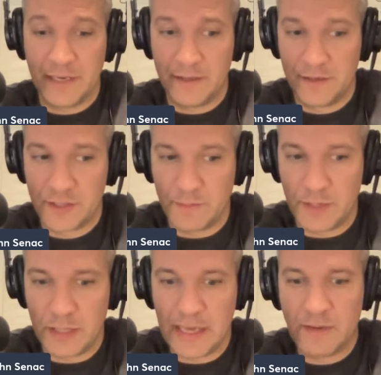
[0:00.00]
And there's a
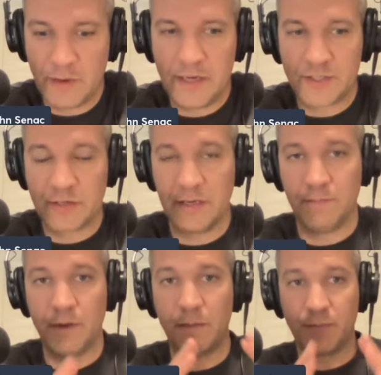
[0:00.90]
polite way to try and
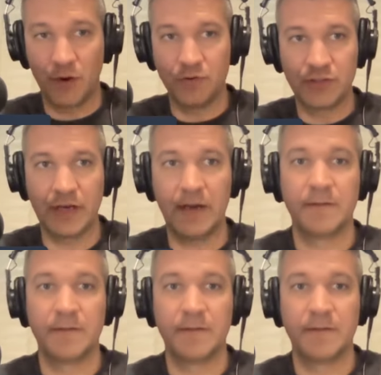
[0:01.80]
approach that.